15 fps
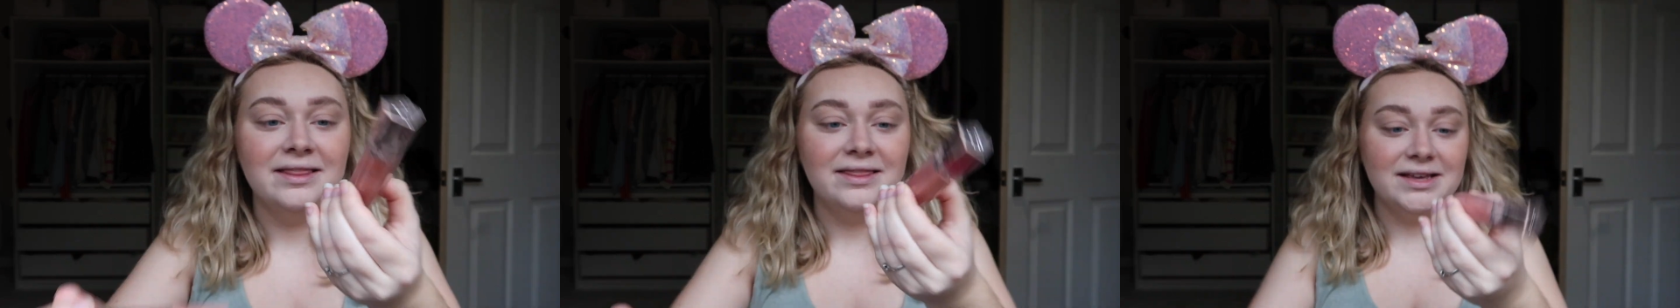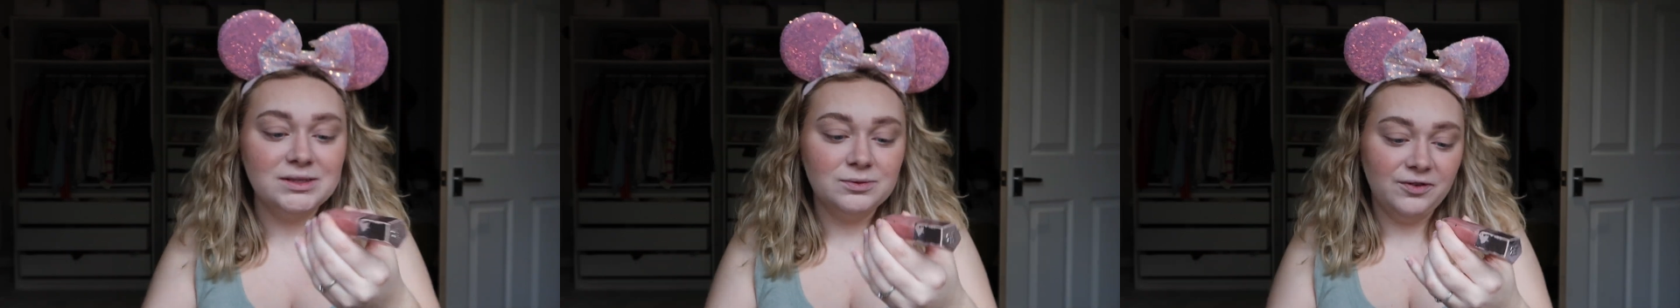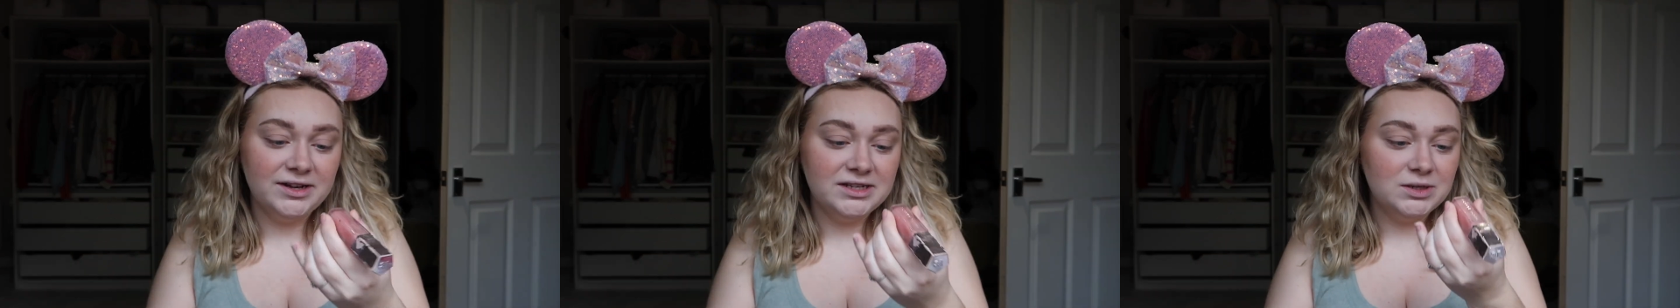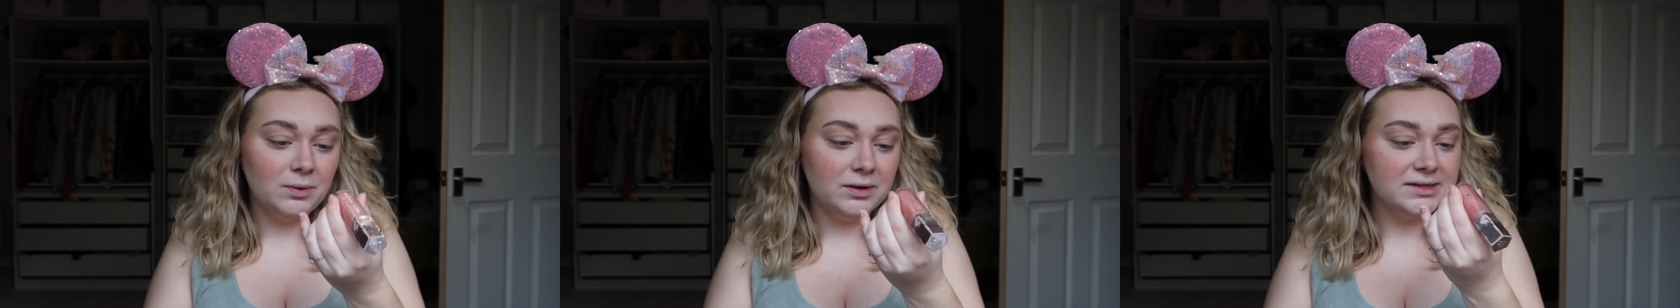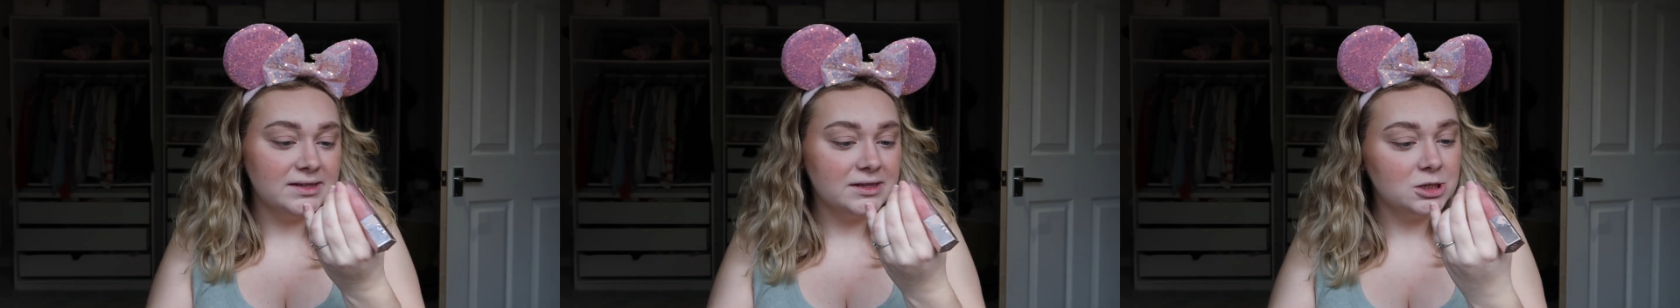This Fenty
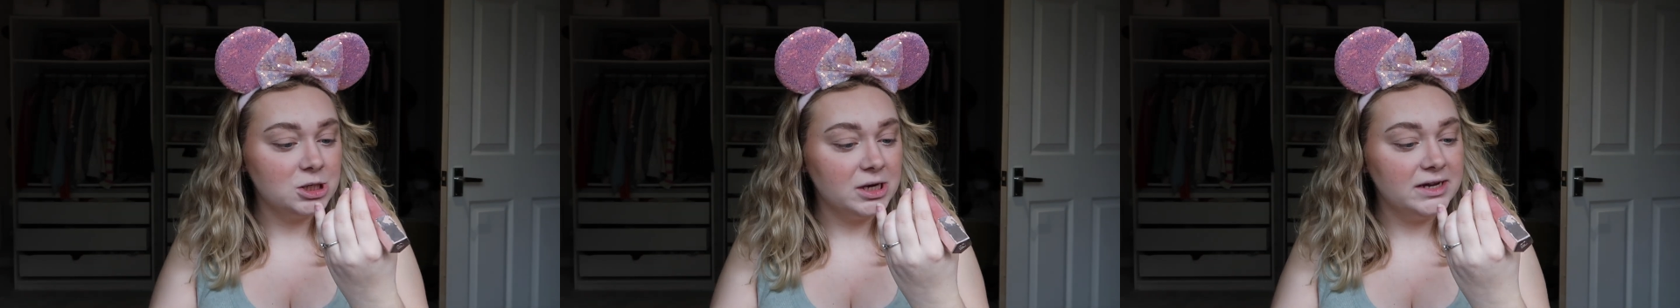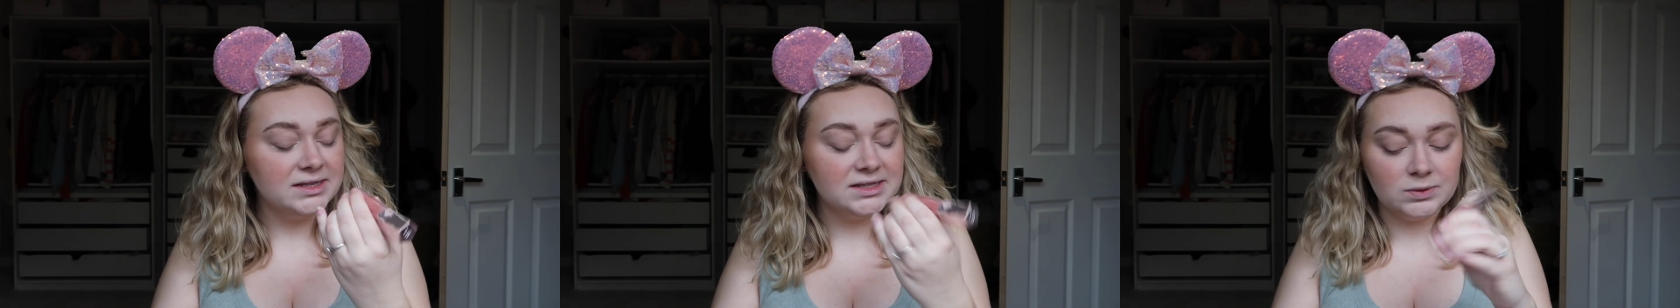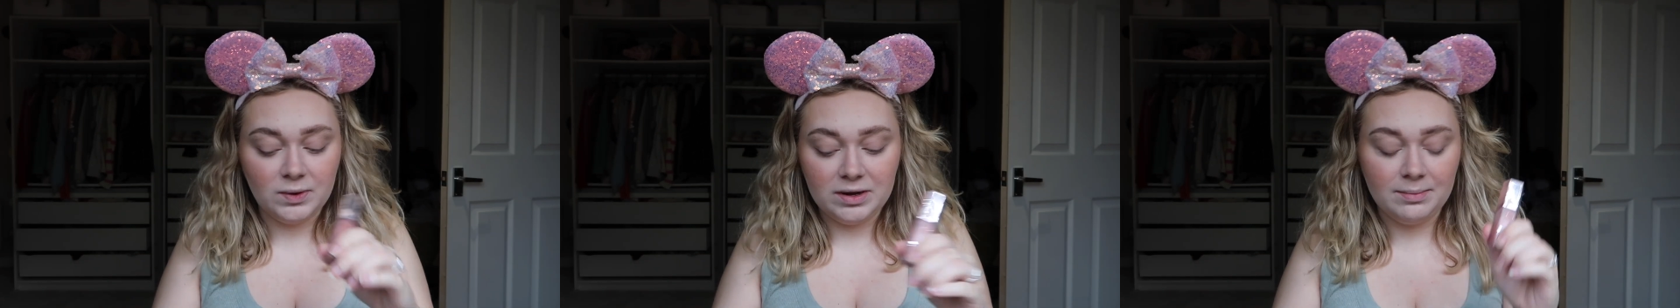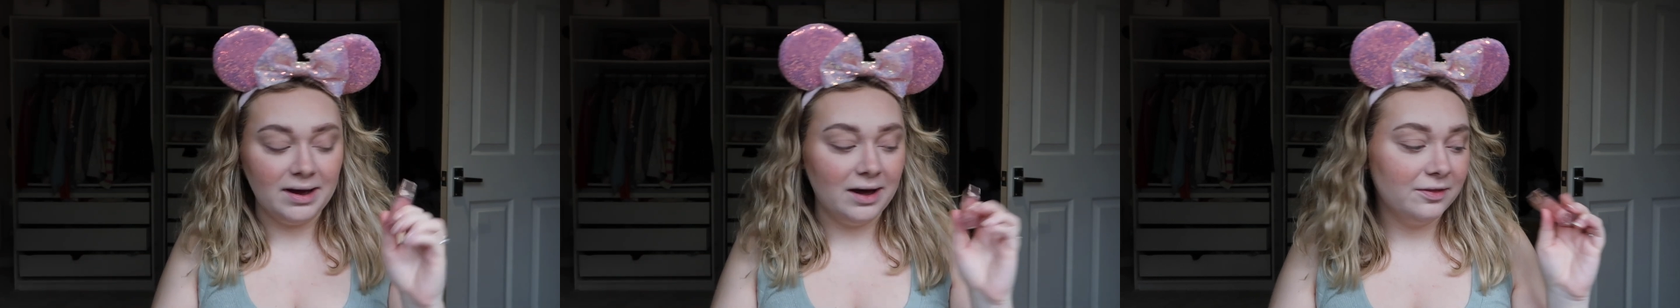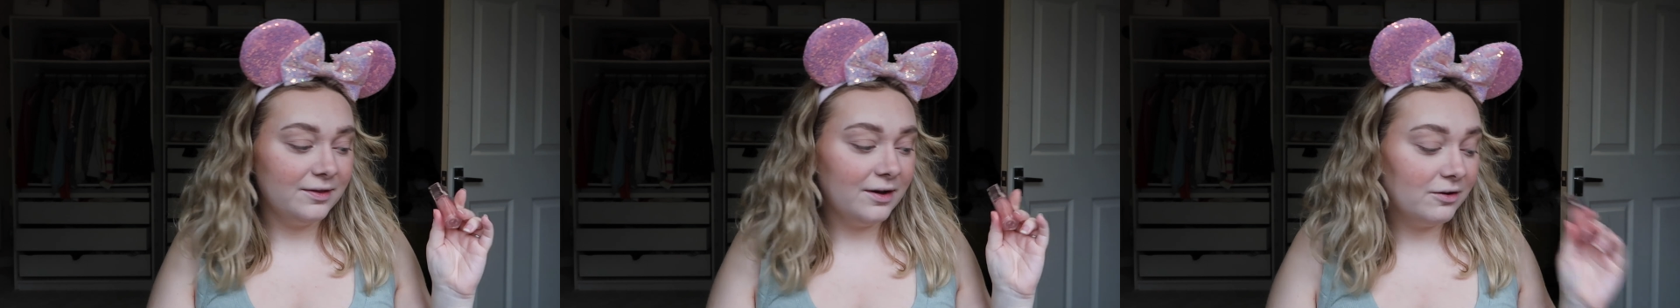one's in the shade Sweet
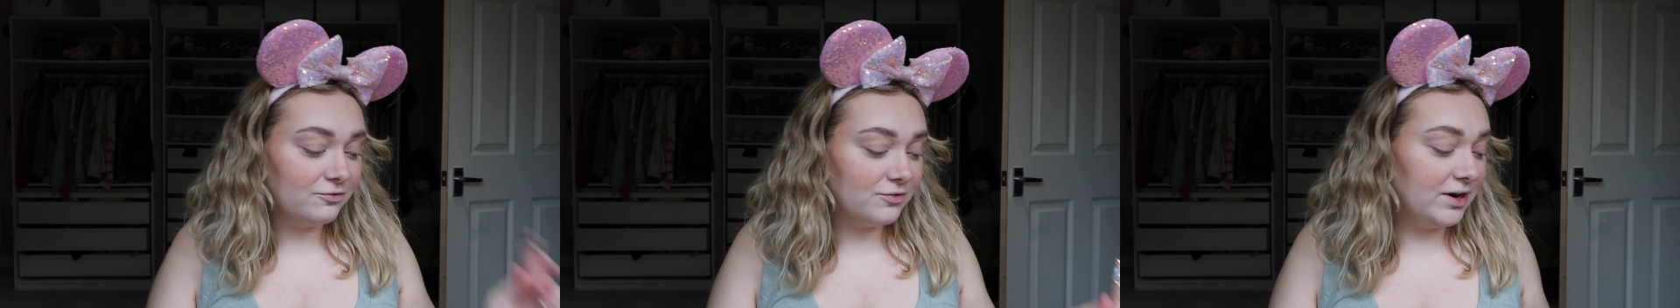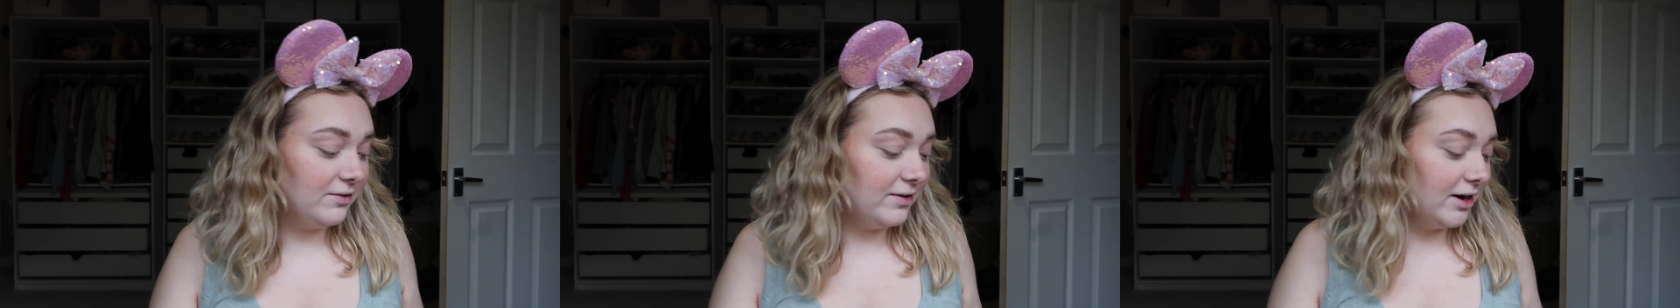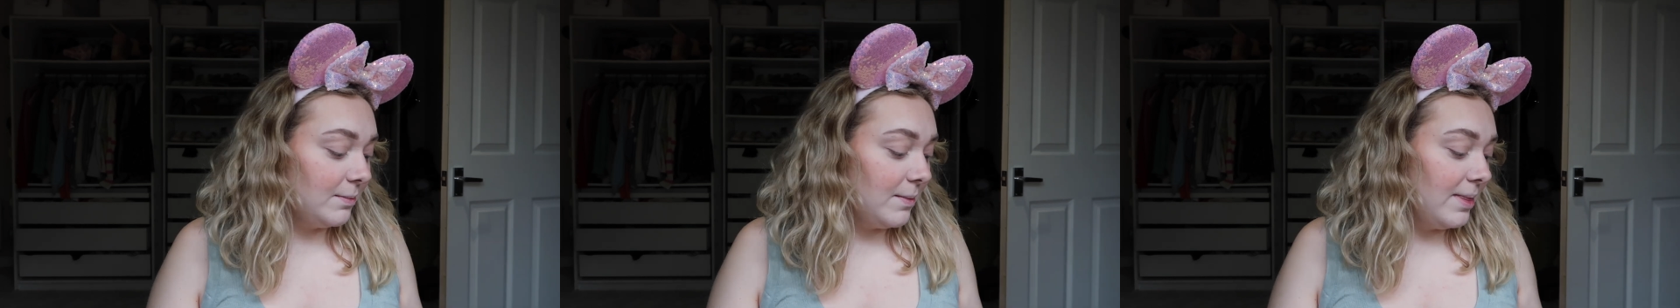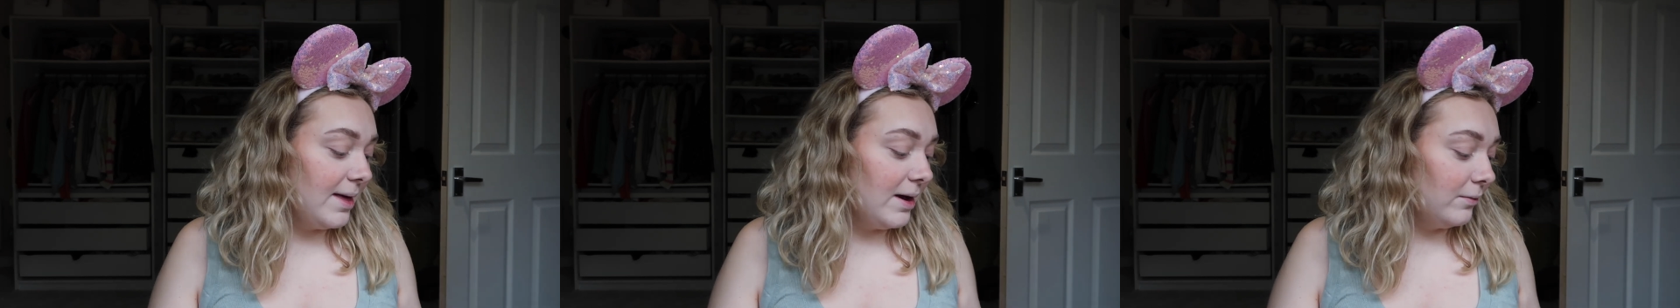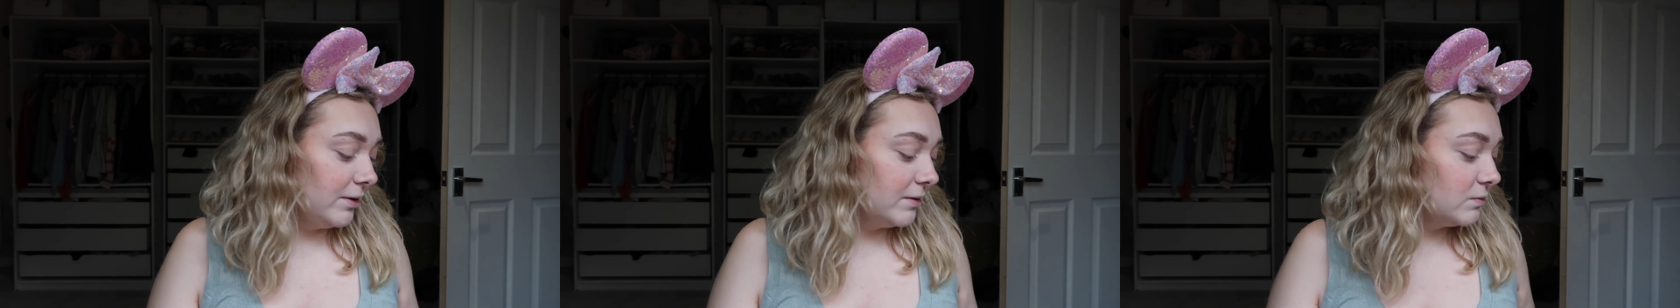Mouth. I really recommend
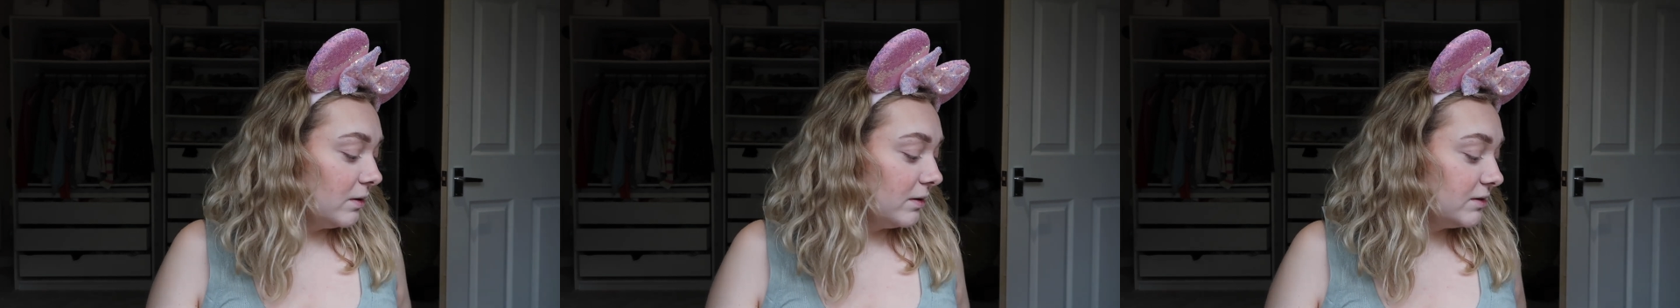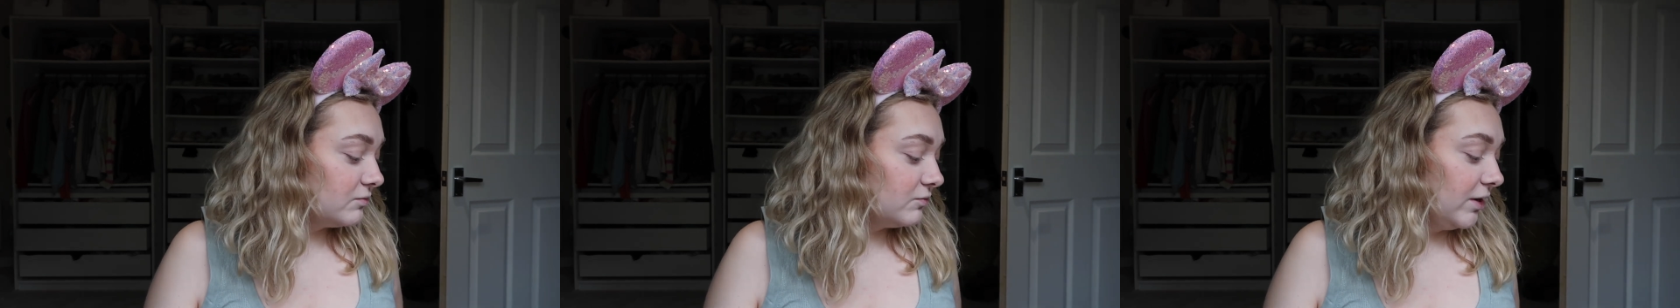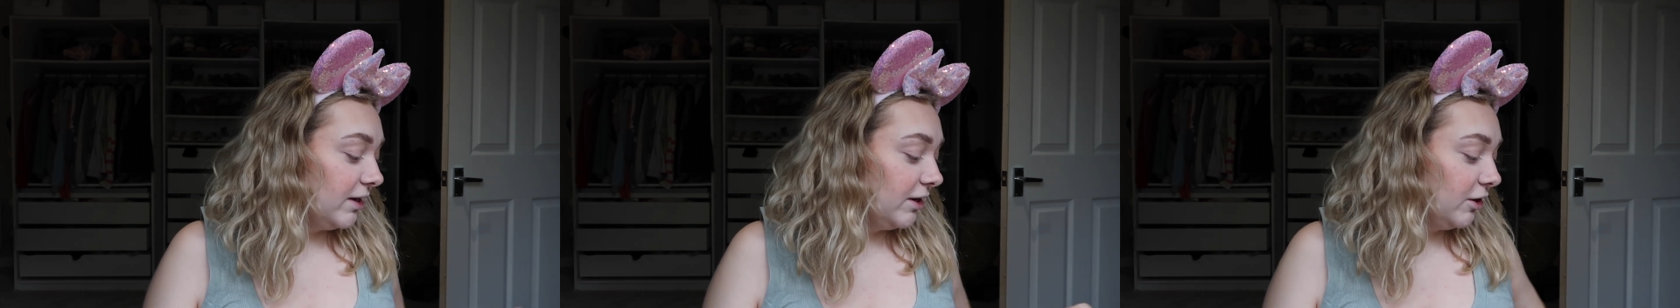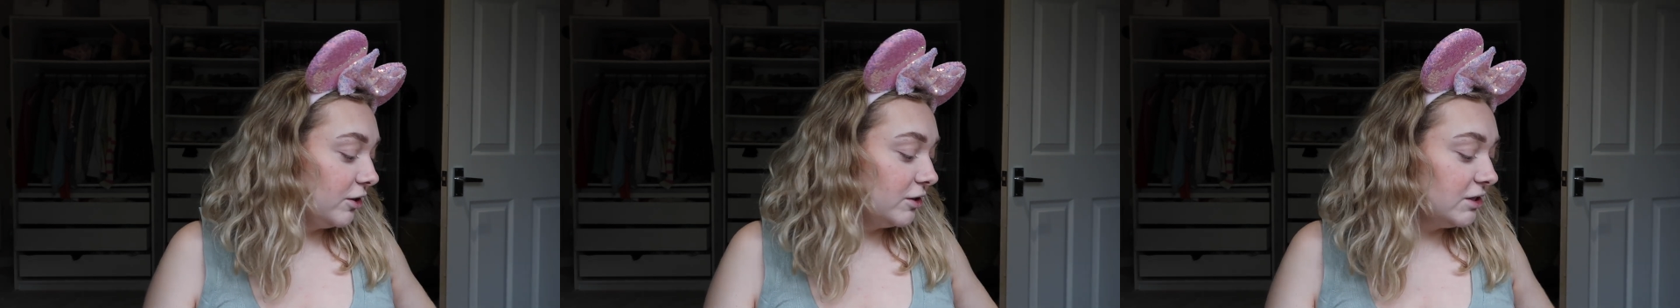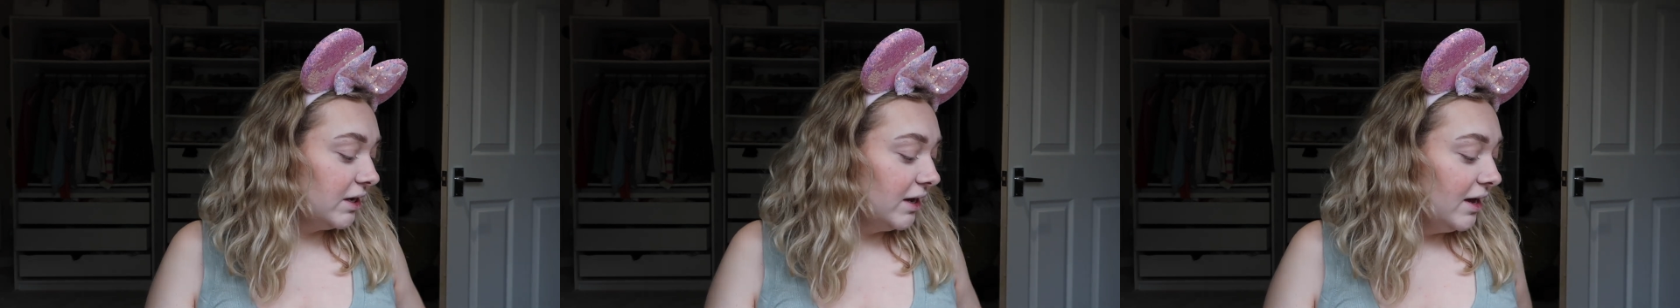that one as well. It's really good.